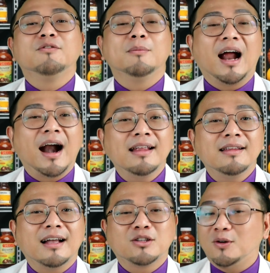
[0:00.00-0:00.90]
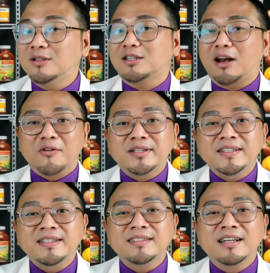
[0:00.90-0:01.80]
from the heart
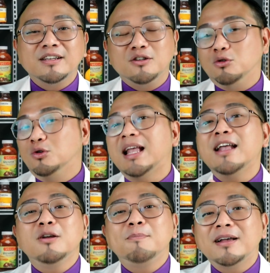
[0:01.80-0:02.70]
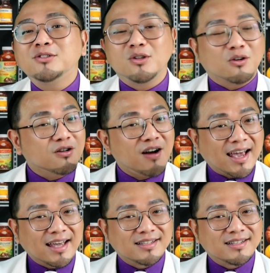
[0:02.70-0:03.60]
atherosclerosis, you use angioplasty to
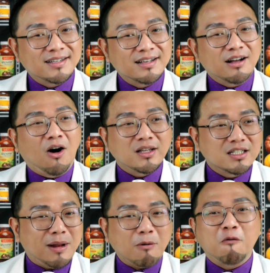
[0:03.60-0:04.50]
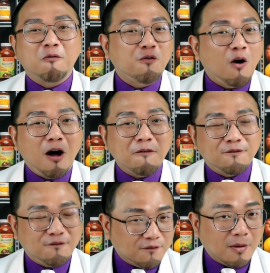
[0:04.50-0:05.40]
crack it. All this plaque will fall
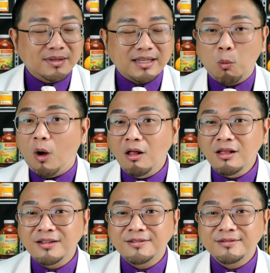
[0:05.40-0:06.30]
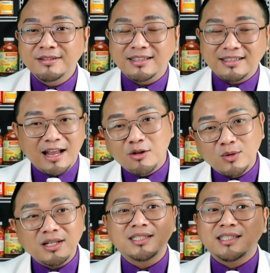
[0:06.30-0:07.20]
off from the wall. Then you
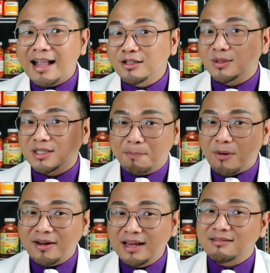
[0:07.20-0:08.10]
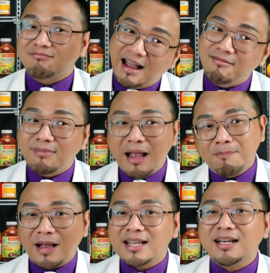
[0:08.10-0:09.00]
use a stent to support it. Then
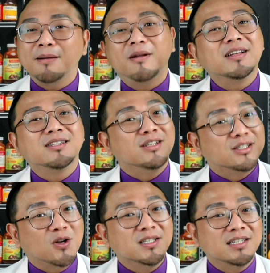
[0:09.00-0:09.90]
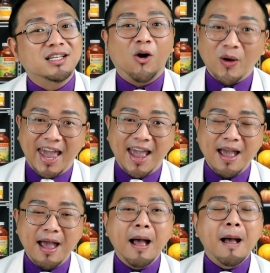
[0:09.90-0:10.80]
that particular blood vessel is considered okay.
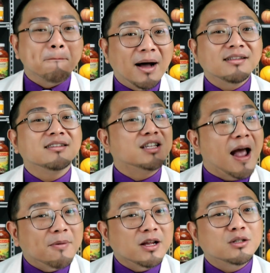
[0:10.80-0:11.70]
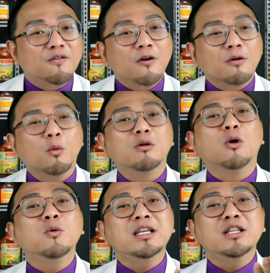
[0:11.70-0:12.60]
But the debris will
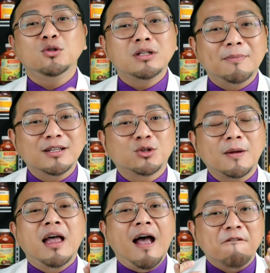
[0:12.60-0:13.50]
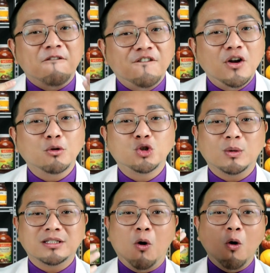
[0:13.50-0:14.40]
go into the bloodstream and flow
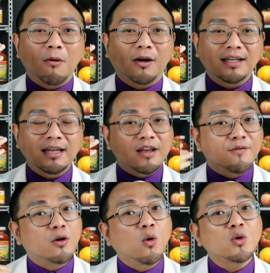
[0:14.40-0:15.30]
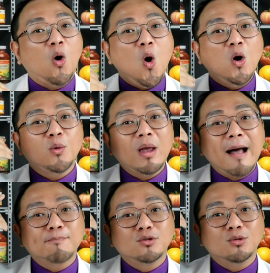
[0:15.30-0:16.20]
towards the whole body. If it goes all the way
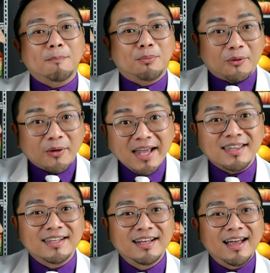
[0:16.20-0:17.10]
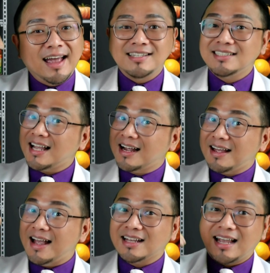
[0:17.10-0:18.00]
up to the brain and
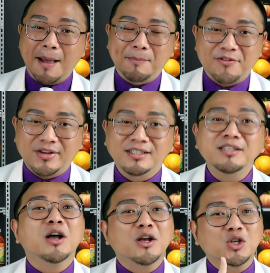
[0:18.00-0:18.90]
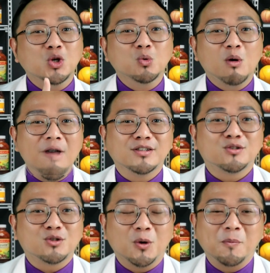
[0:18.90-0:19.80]
stuck at the capillaries, you will have a
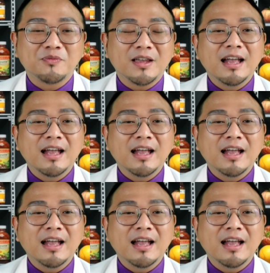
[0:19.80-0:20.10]
stroke.